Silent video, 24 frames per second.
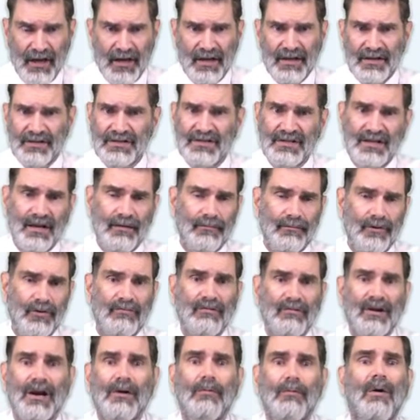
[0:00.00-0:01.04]
Some are
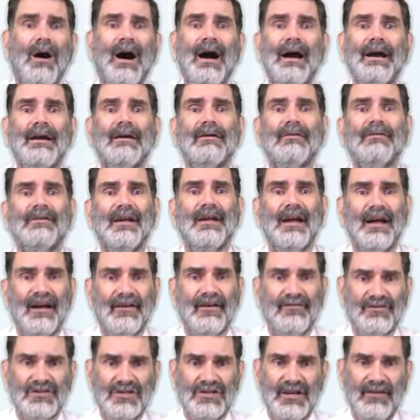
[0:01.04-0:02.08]
required to
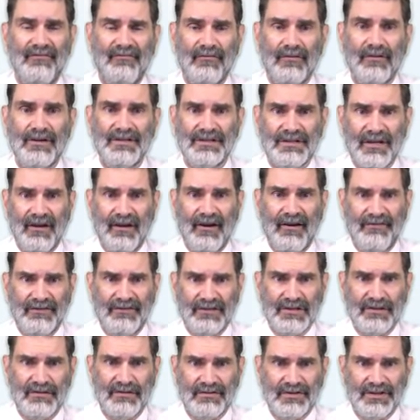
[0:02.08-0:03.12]
have chief risk
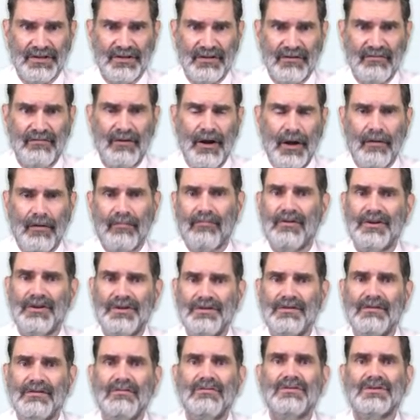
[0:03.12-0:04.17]
officers to
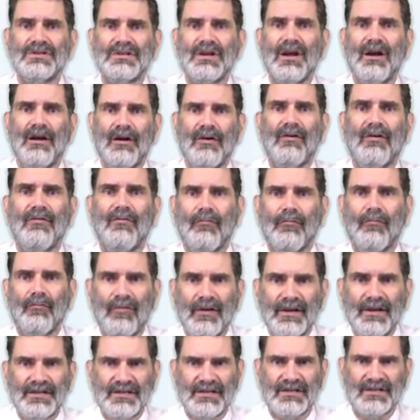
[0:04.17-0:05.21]
reduce
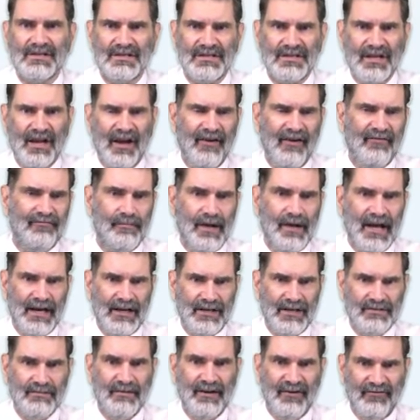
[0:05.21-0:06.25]
risks of
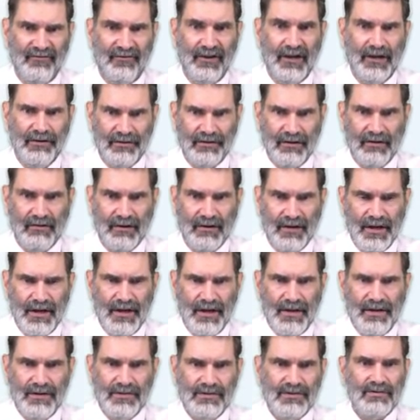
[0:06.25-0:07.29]
management failure,
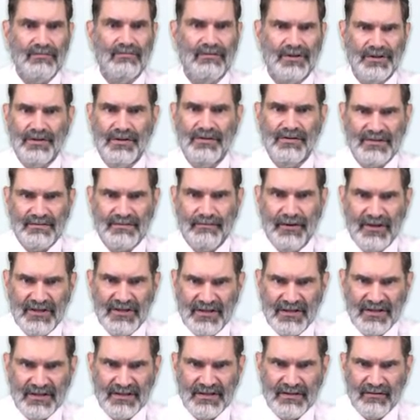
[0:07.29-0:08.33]
to reduce
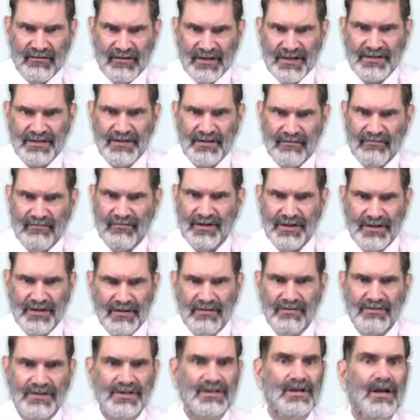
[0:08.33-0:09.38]
business risk, to
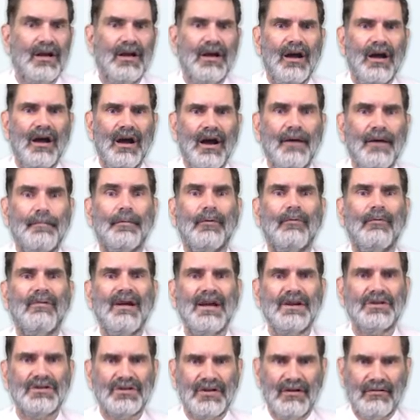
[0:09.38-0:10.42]
reduce
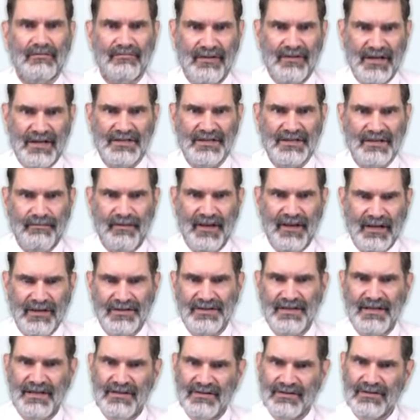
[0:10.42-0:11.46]
operational risk, because
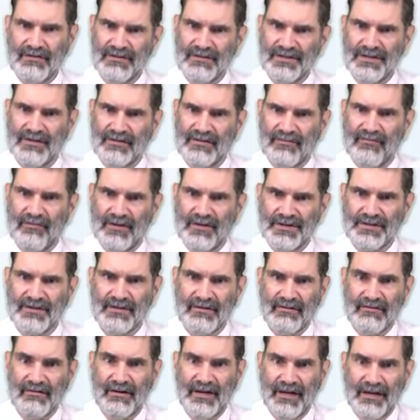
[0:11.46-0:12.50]
these sources of risks
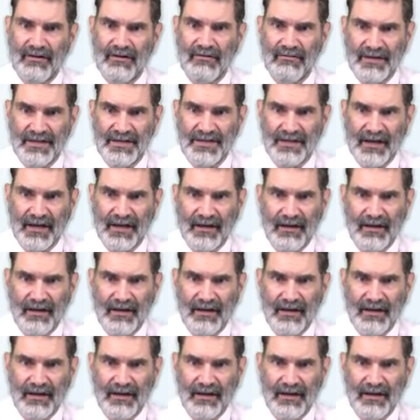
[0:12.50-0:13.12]
are increasing.